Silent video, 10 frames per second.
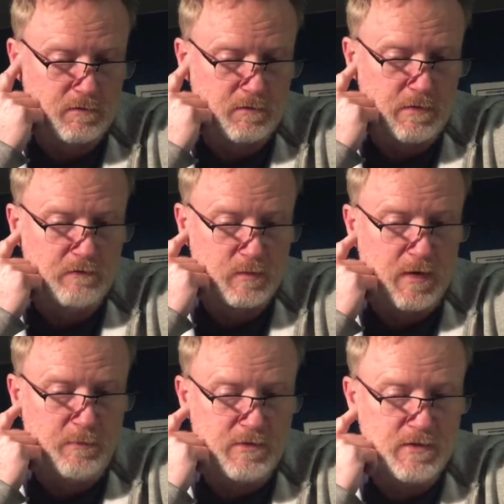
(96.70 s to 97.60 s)
it was
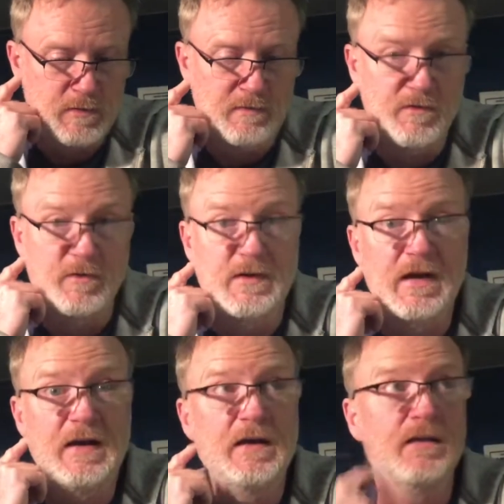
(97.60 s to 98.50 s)
probably just before he
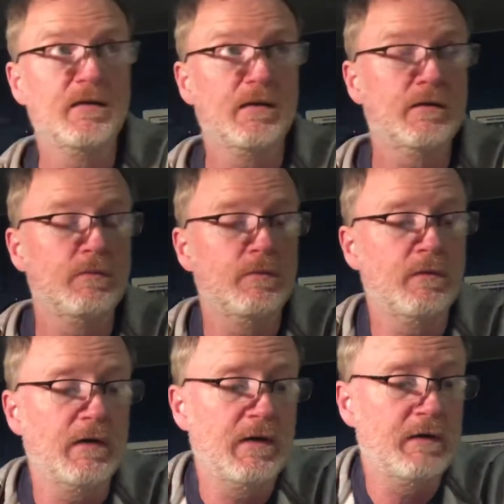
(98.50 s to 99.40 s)
died, I think,
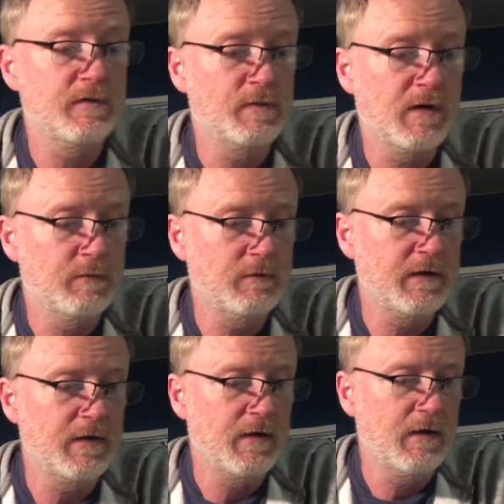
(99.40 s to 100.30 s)
and I was probably
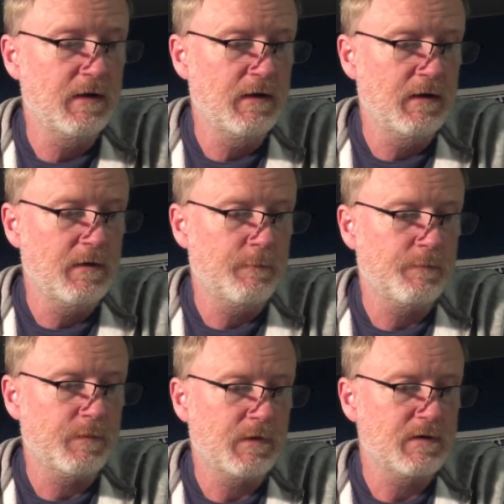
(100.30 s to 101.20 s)

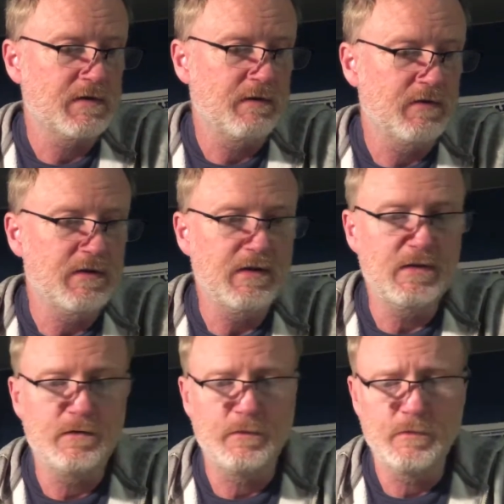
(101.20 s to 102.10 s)
17
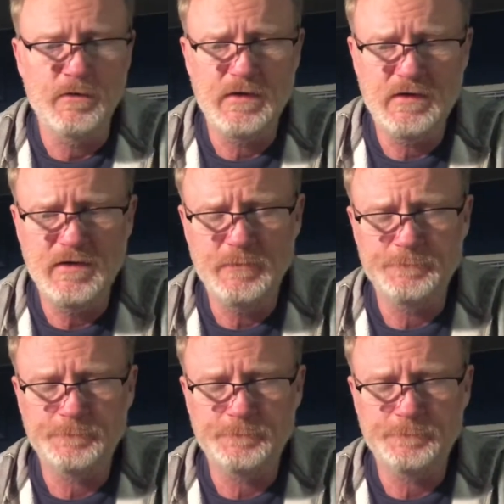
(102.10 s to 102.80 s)
or 18.